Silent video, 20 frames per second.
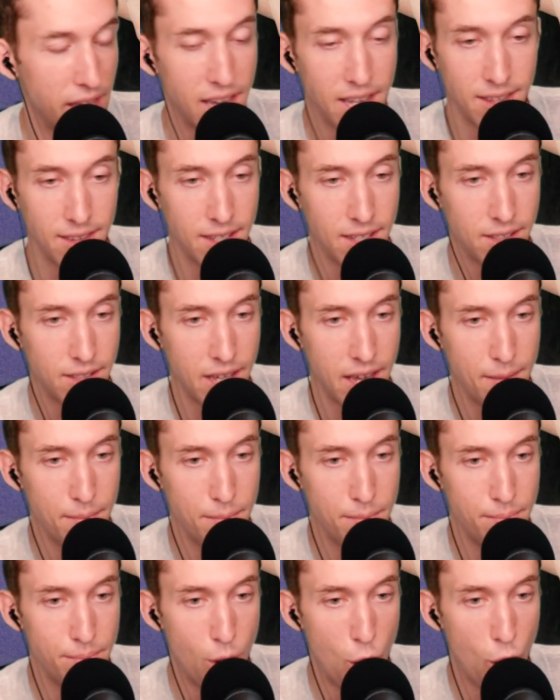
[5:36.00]
playing in the
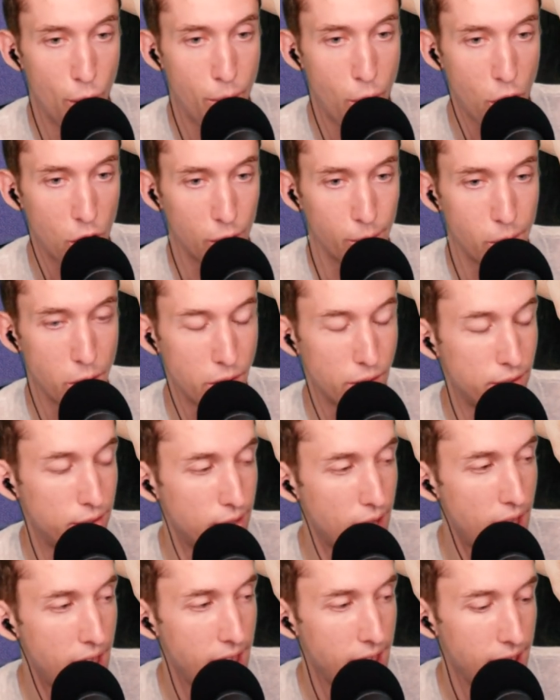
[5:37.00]
same ballpark per
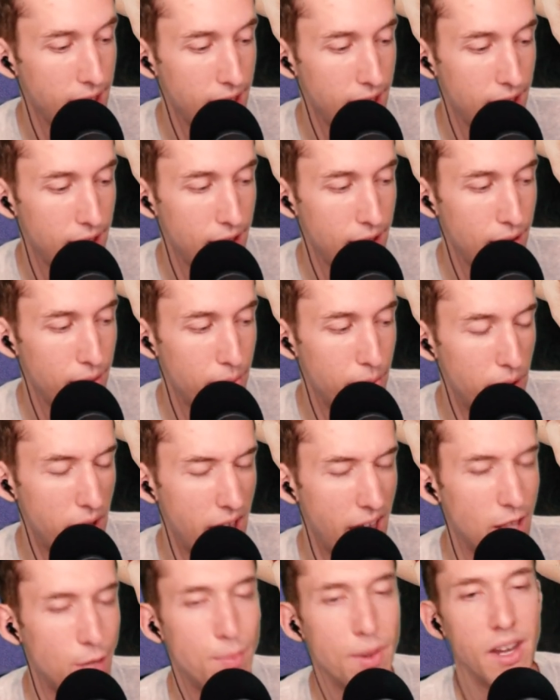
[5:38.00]
se
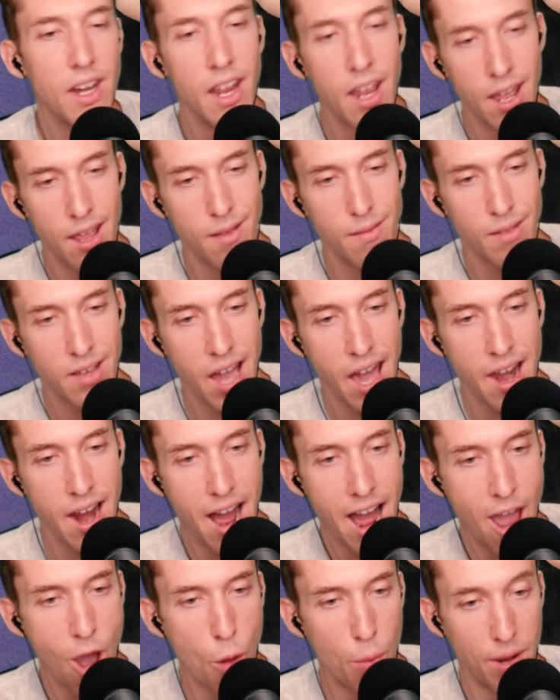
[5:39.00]
but it's been eh, kind
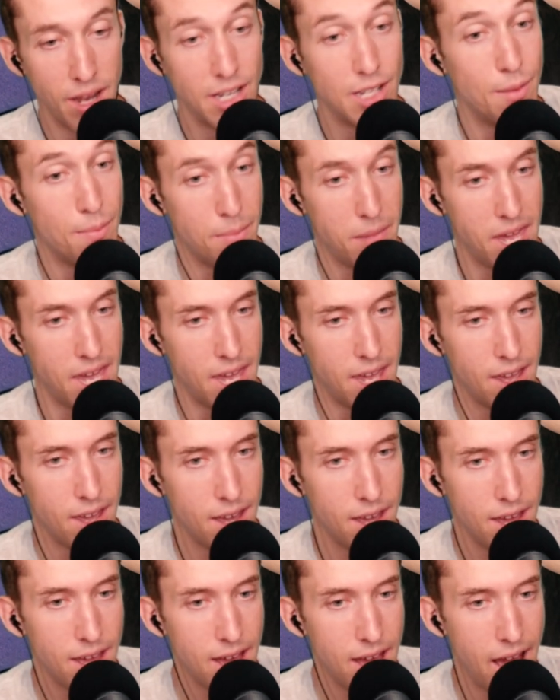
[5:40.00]
of eye-opening to me
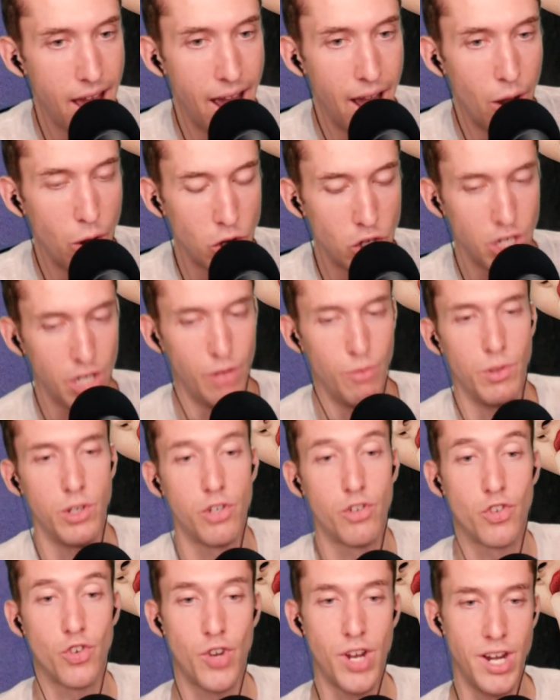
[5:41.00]
how she
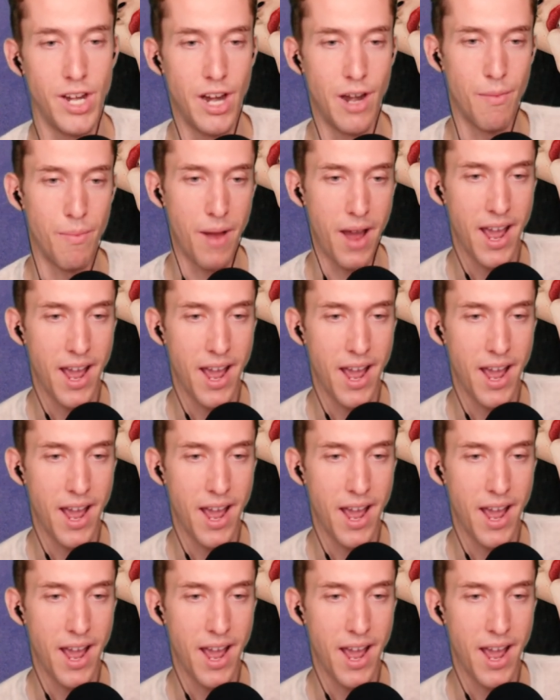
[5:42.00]
was treated